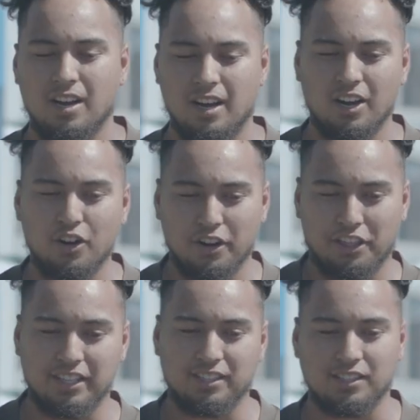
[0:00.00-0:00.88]
A lot of
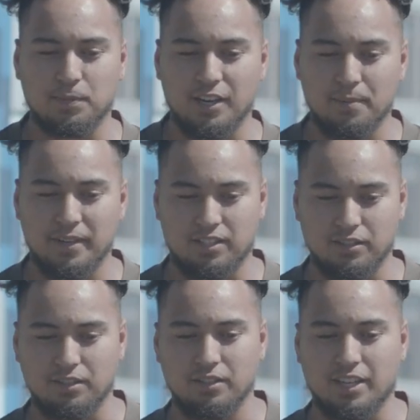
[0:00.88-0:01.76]
things inspired me
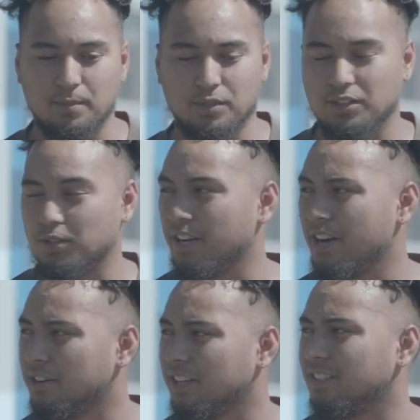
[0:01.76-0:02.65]
to come to
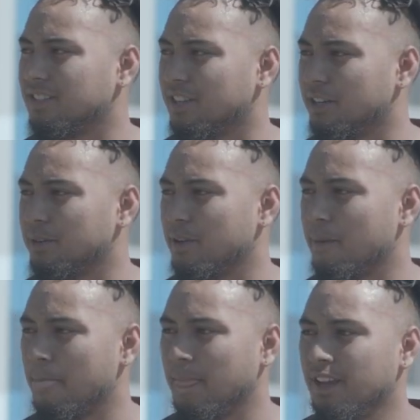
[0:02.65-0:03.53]
Toihoukura, so
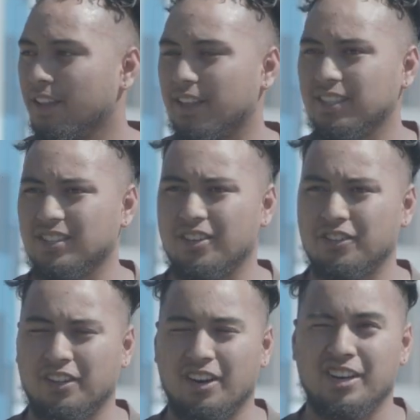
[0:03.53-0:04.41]
things
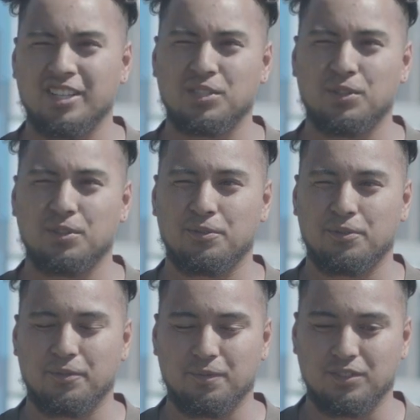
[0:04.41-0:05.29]
along the lines of
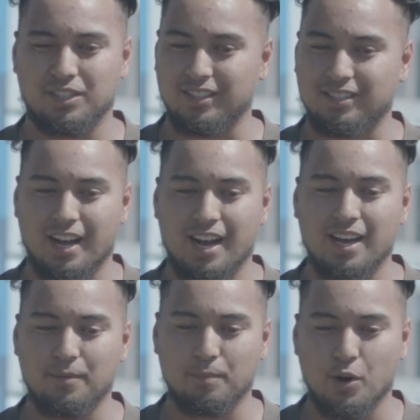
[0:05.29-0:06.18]
just
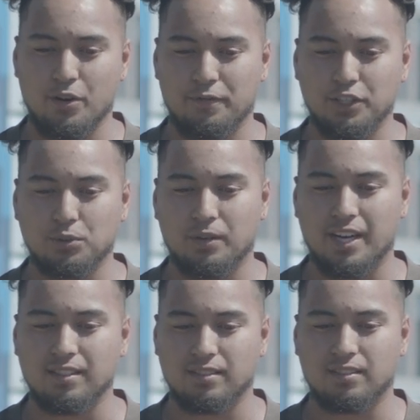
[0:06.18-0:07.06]
art, Māori visual
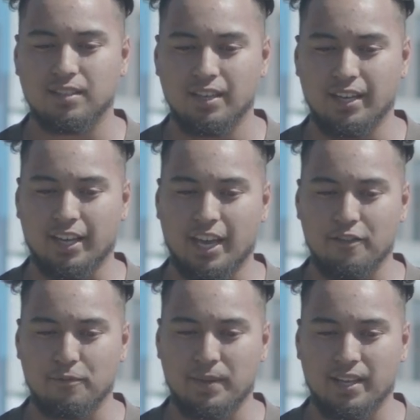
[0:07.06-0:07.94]
arts. It
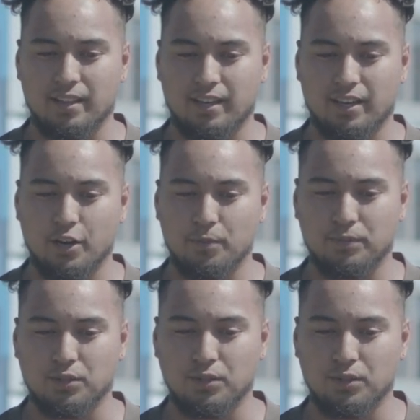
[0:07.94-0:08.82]
gave me the hope
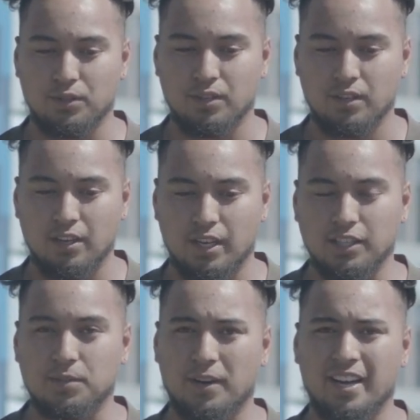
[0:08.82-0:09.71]
to
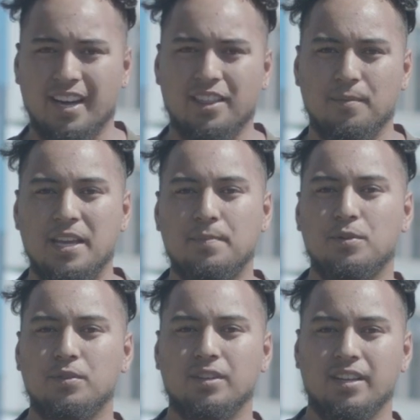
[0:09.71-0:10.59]
inspire other
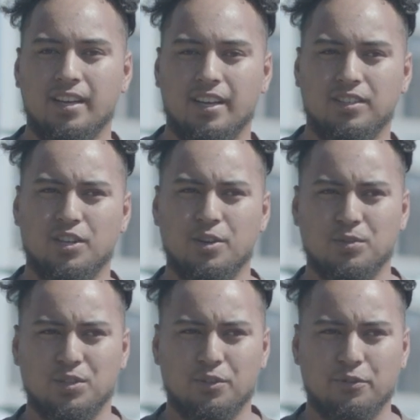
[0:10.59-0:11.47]
people in
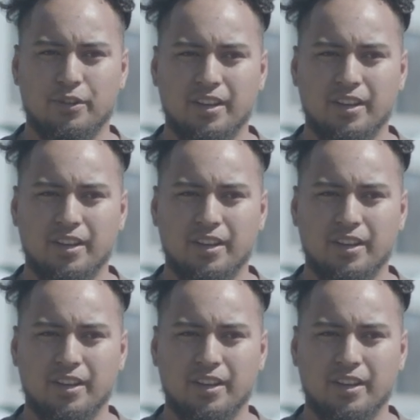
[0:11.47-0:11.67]
terms of